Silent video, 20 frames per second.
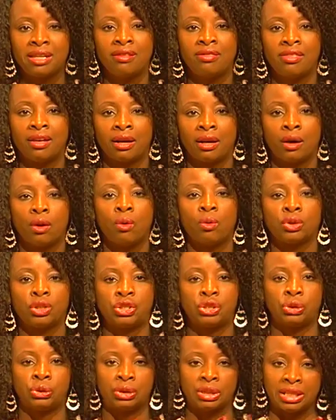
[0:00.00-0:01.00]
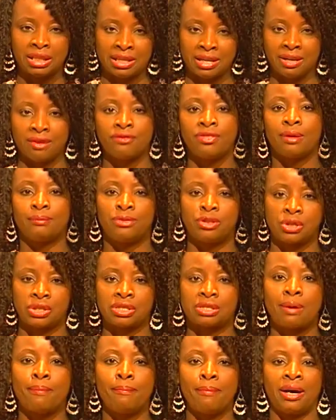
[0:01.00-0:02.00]
there or to give them to
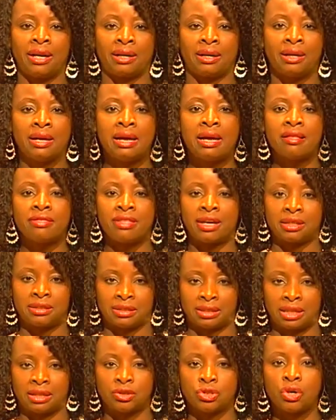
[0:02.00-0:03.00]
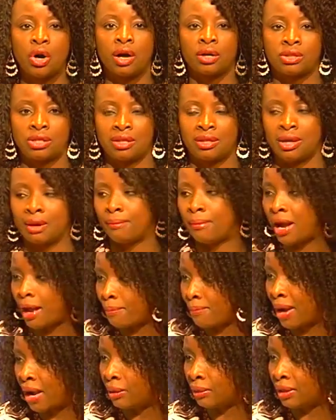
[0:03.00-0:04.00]
somebody that can talk to them
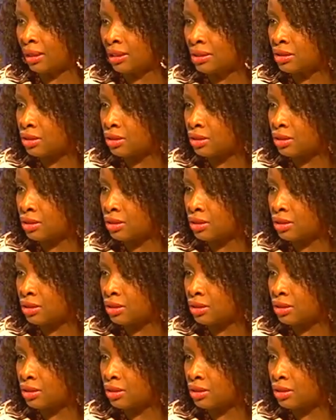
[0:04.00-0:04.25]
about it.